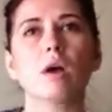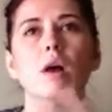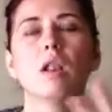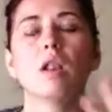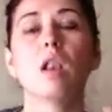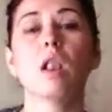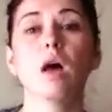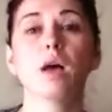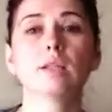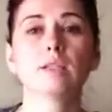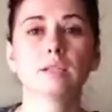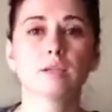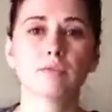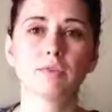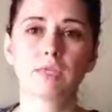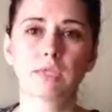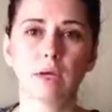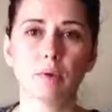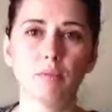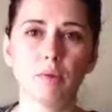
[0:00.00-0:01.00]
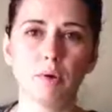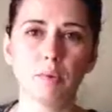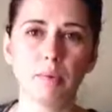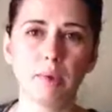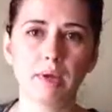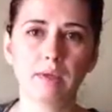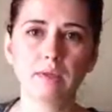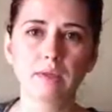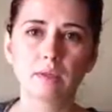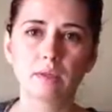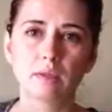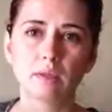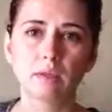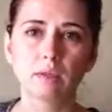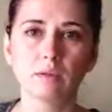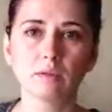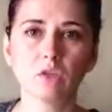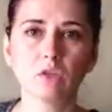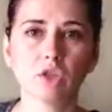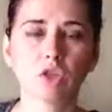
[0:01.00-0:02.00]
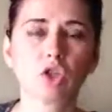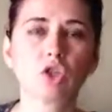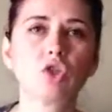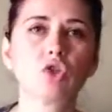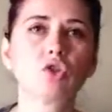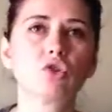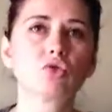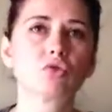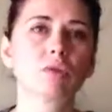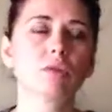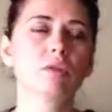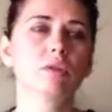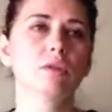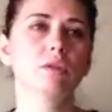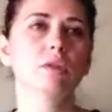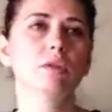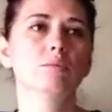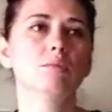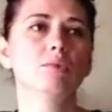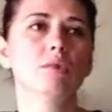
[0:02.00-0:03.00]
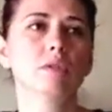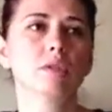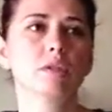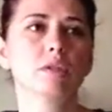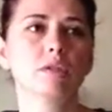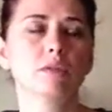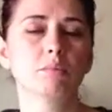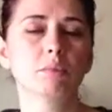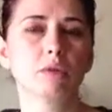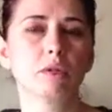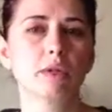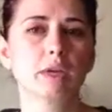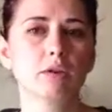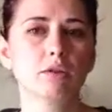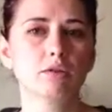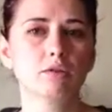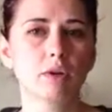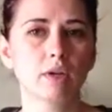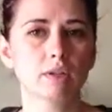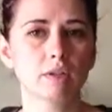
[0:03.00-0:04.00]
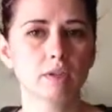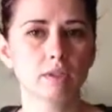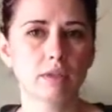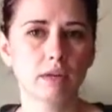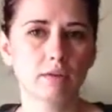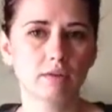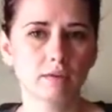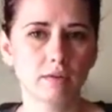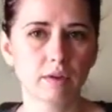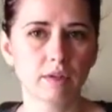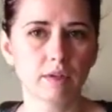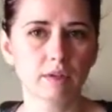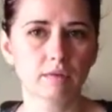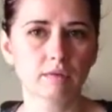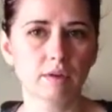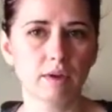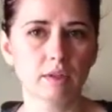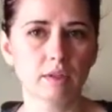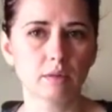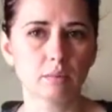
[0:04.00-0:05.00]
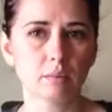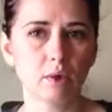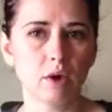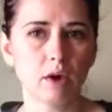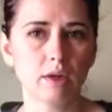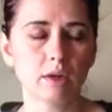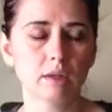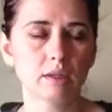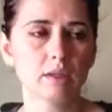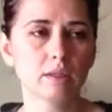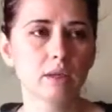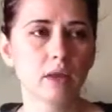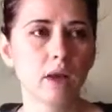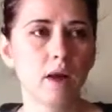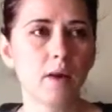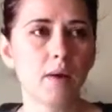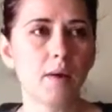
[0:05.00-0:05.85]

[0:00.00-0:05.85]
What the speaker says: lots of supplements just to strengthen the immune system and counteract the side effects of antibiotics.